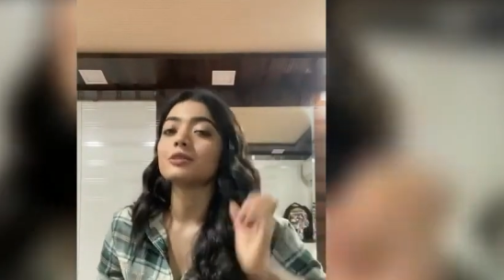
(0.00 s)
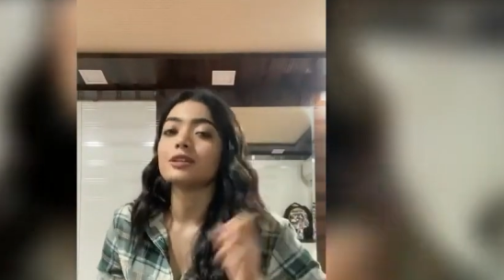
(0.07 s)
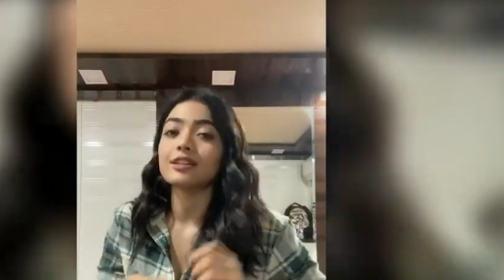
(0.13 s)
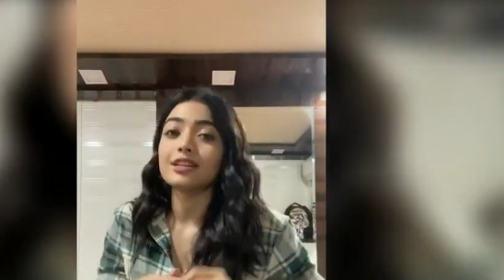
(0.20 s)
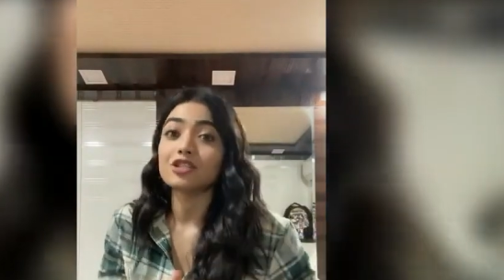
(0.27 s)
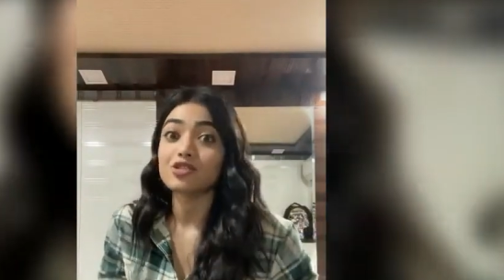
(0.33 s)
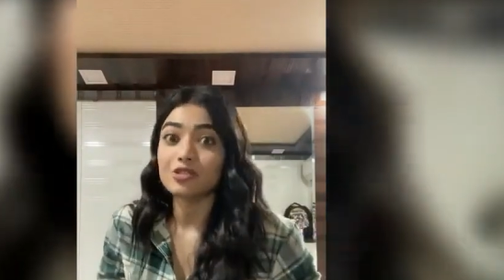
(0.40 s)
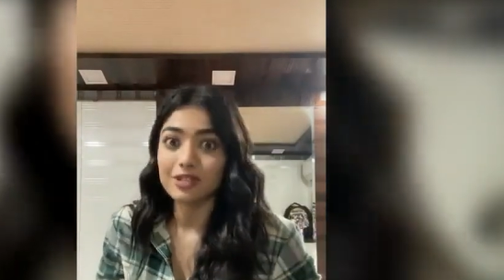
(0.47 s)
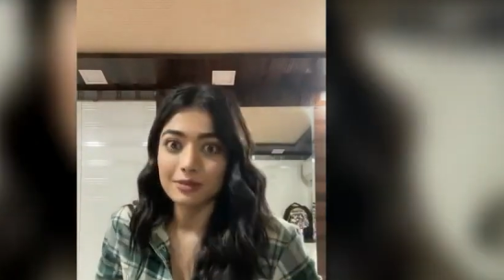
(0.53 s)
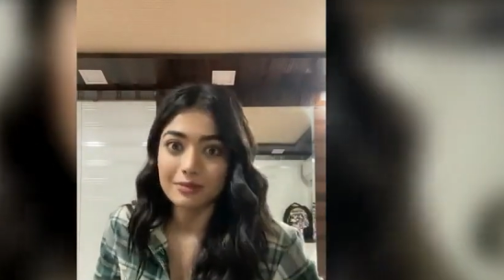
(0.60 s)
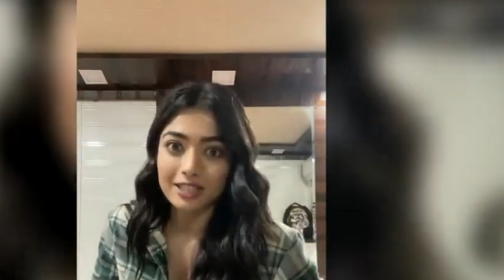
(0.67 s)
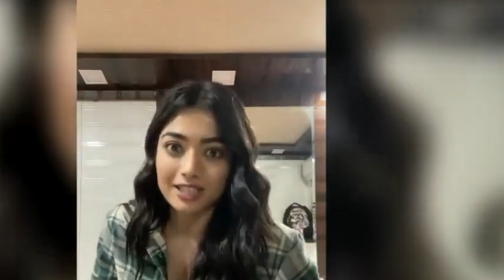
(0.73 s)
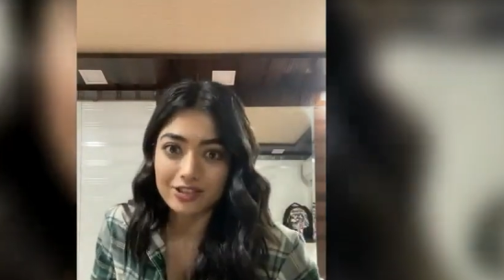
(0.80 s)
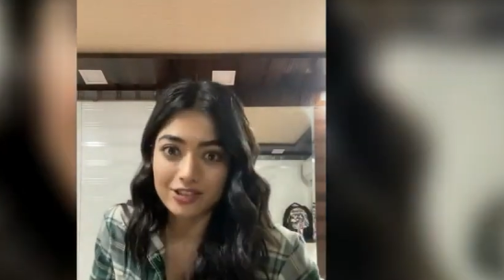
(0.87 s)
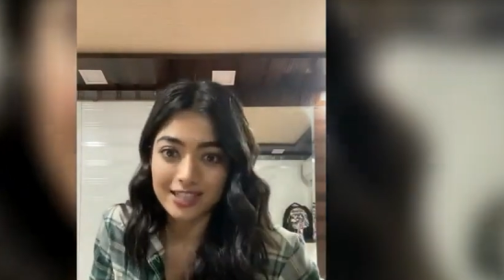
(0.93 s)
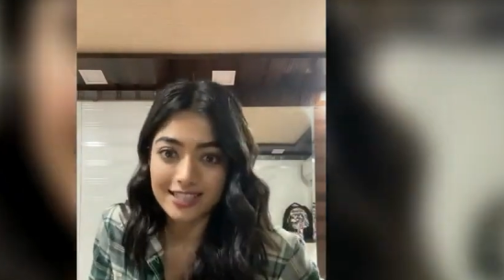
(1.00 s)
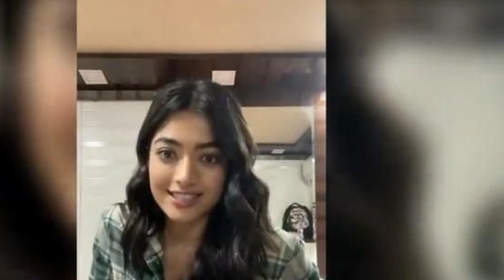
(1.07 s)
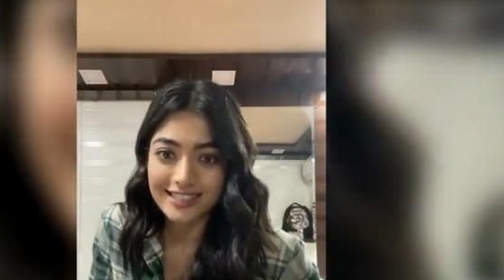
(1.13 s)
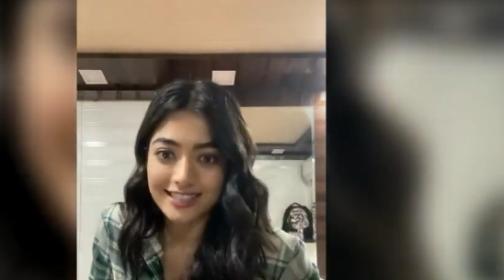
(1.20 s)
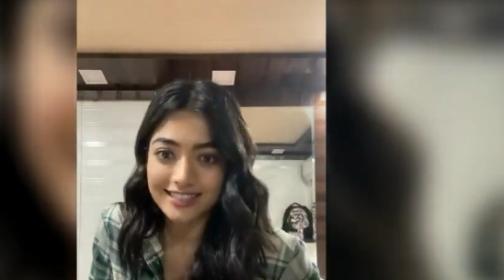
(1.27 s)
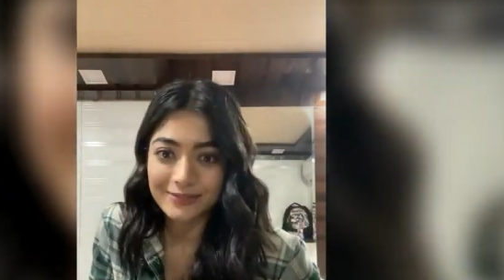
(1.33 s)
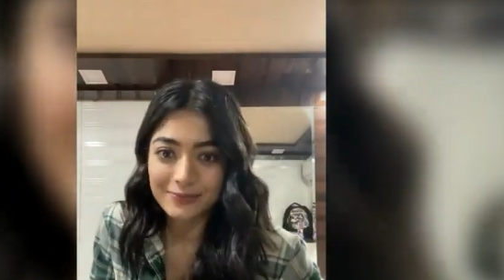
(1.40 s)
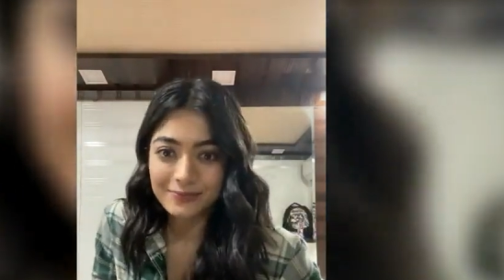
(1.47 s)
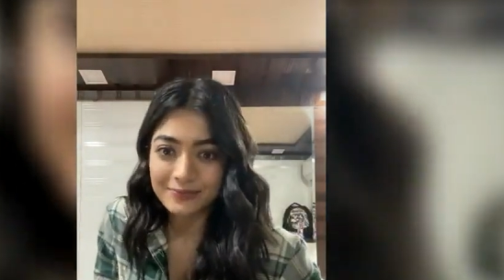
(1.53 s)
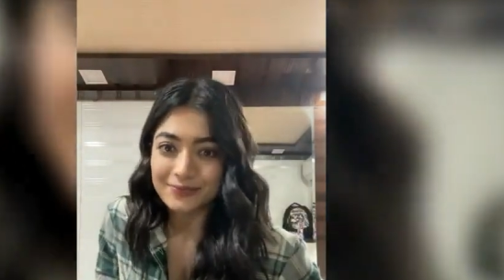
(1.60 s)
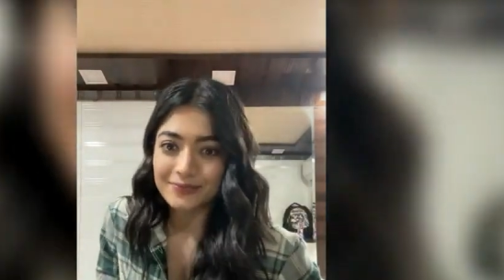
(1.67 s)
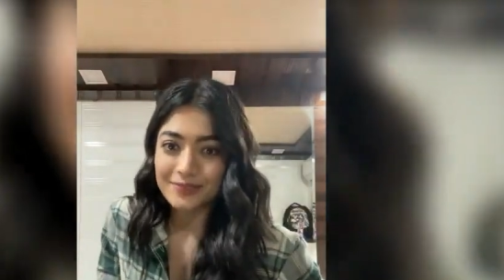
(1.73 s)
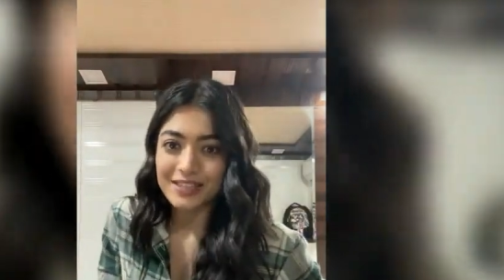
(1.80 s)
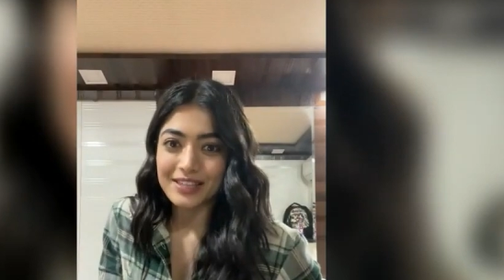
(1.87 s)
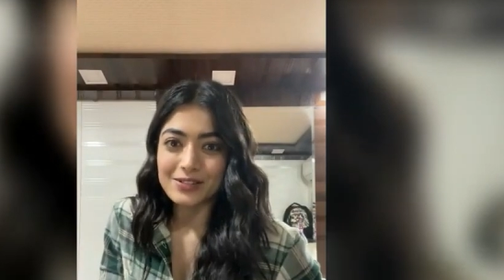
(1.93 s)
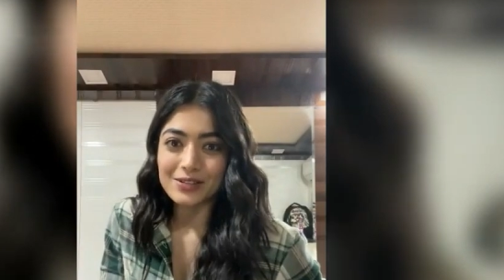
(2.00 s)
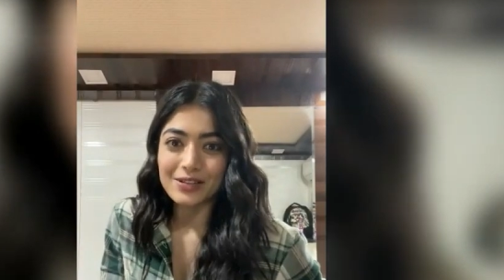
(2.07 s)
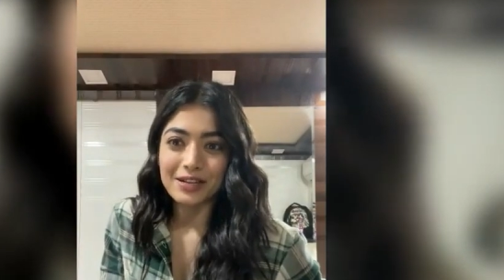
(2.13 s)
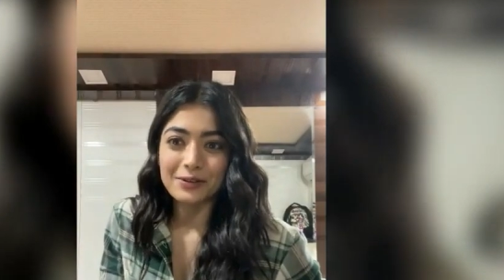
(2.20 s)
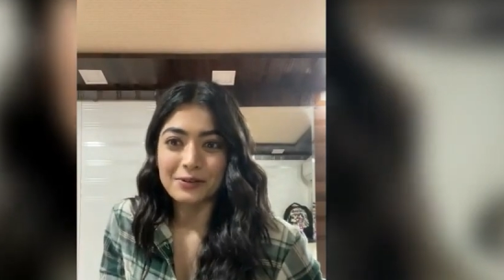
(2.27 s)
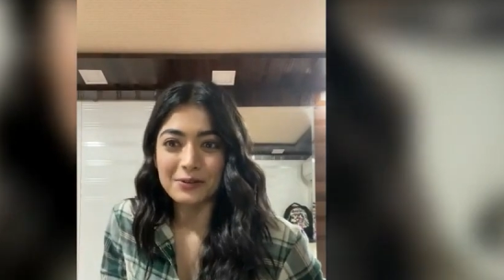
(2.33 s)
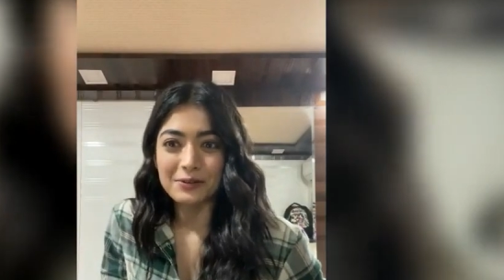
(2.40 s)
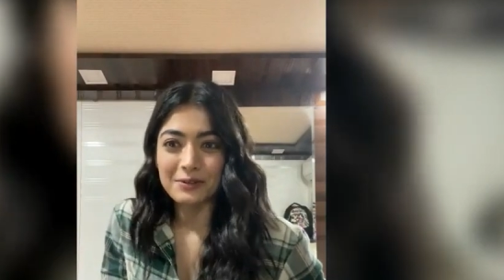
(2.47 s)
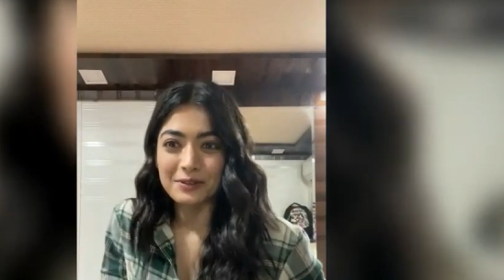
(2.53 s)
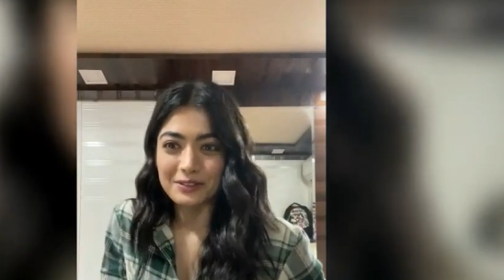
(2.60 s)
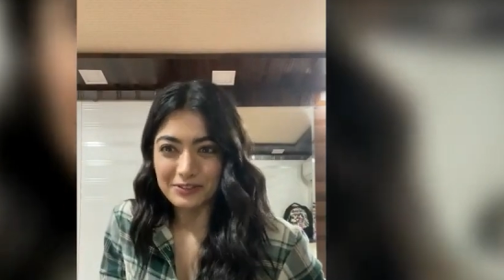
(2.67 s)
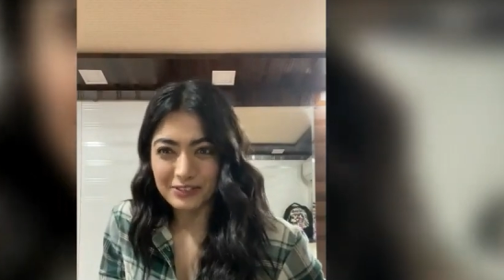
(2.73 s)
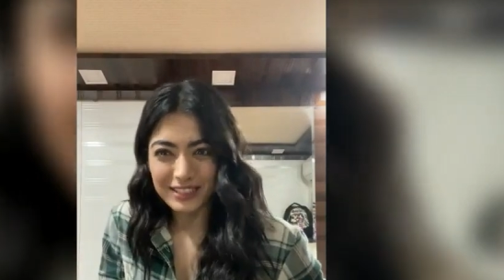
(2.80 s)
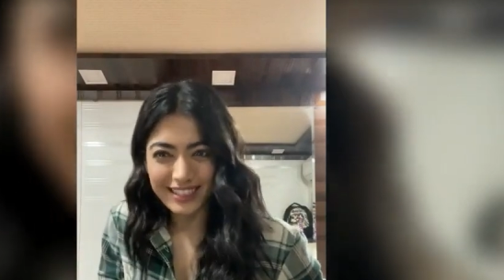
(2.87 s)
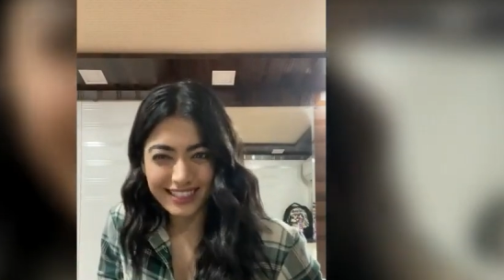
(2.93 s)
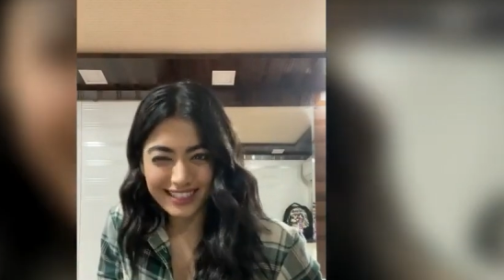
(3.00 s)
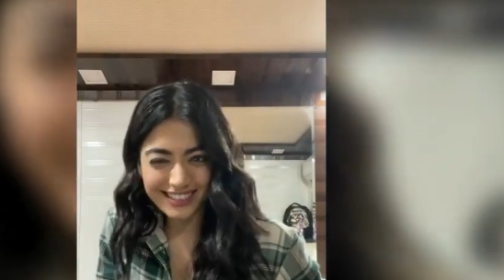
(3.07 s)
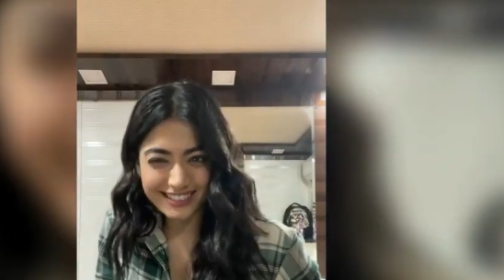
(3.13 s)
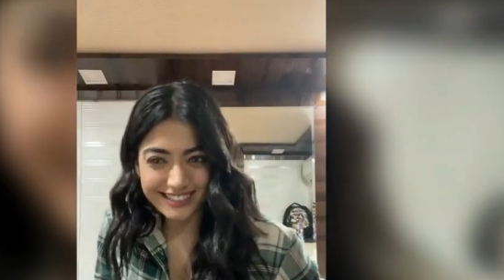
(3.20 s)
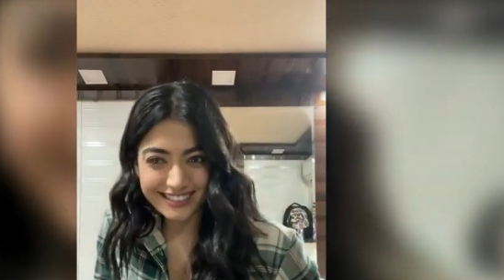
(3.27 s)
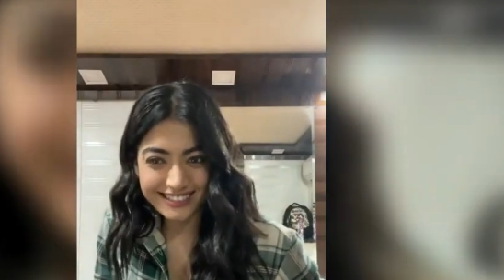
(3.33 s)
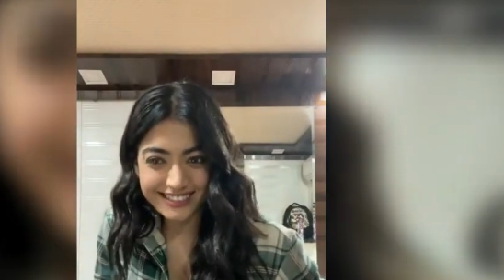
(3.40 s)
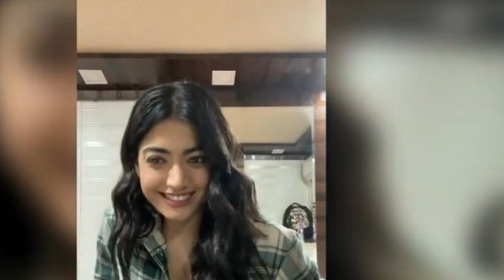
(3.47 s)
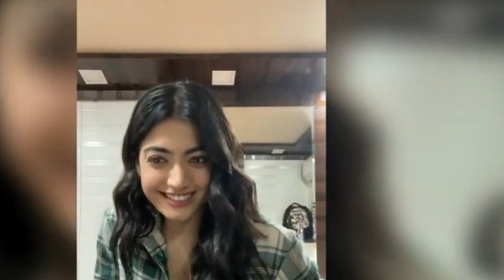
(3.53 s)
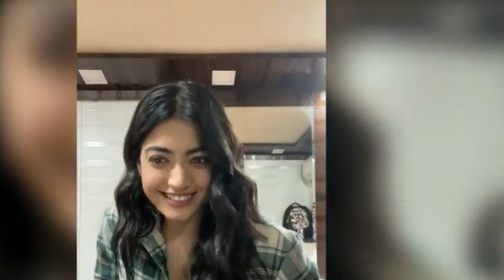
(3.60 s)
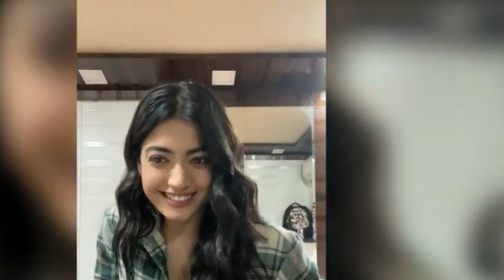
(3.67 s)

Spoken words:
but extremely interesting. So I hope all of you like it.